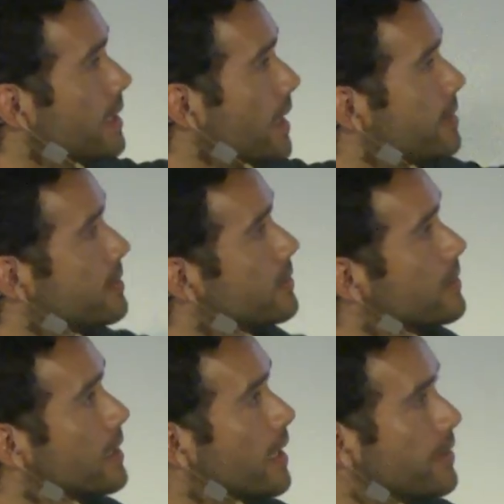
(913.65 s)
and
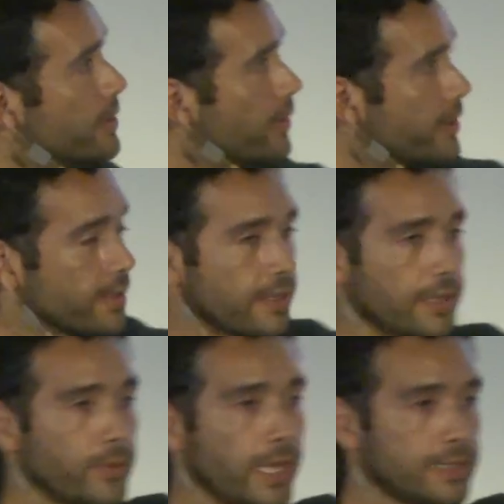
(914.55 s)
livestock, and the other, the
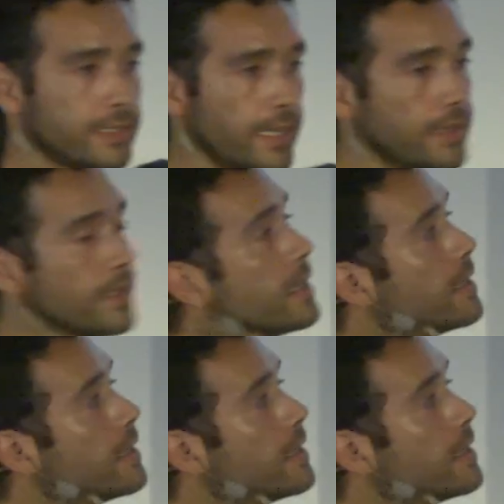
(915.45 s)
wild side,